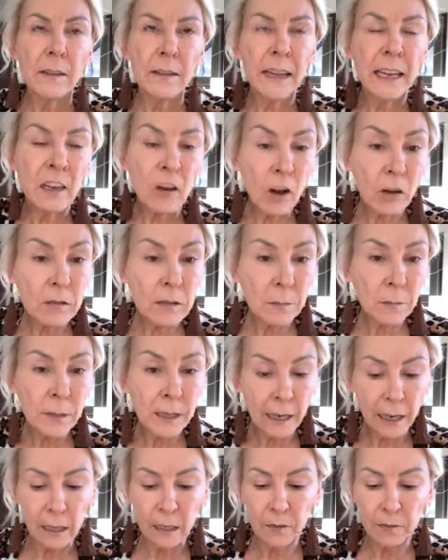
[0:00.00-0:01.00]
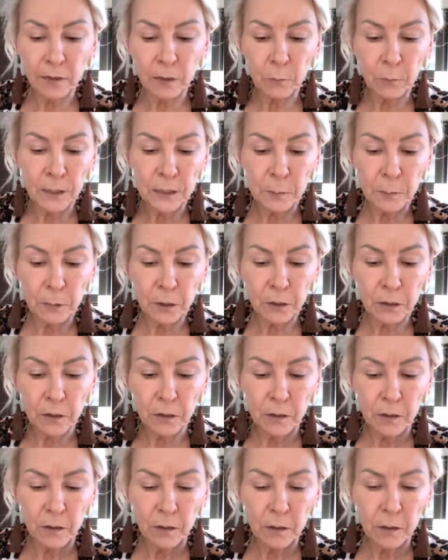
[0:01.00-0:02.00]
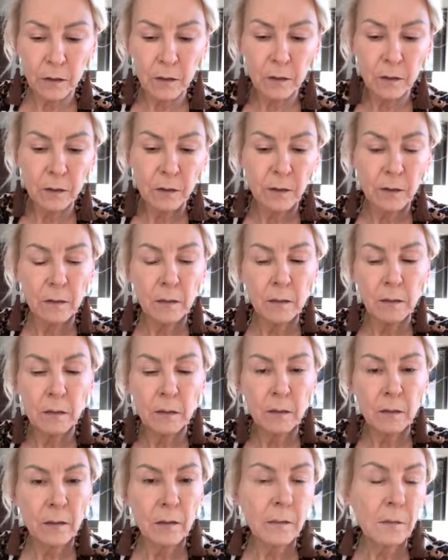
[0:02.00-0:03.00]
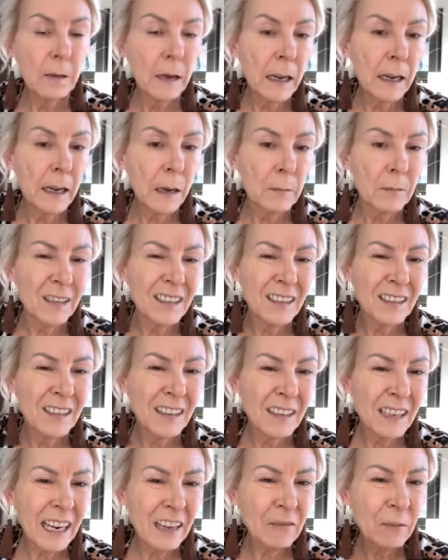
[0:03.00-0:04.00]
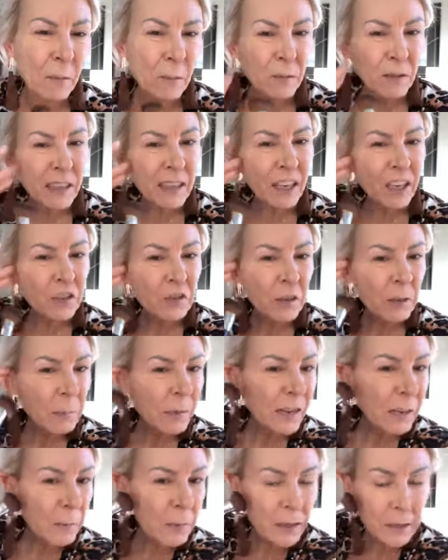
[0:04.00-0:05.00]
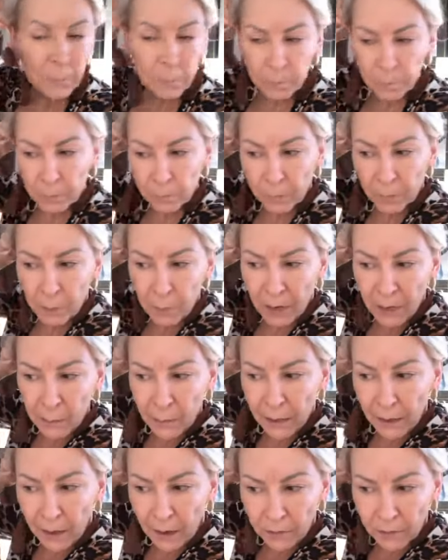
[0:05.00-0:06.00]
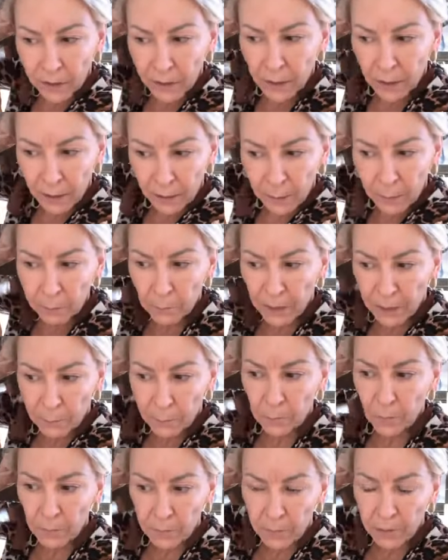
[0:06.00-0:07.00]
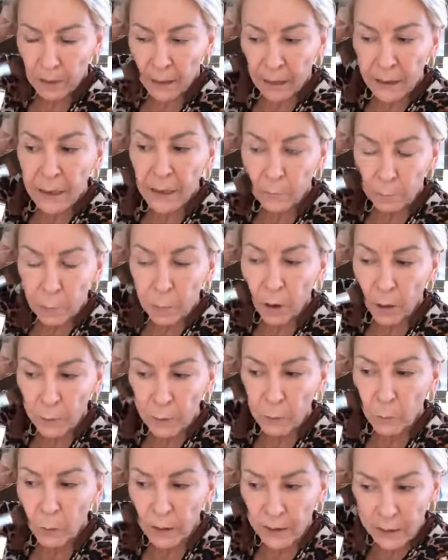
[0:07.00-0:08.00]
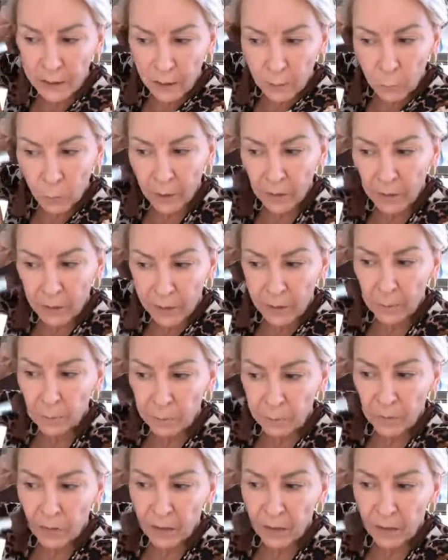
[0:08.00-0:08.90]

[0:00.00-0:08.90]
they called him the elephant whisperer. And I'm gonna, I can't remember the country. It might've been, might've been Africa, but I'm, it probably was one of the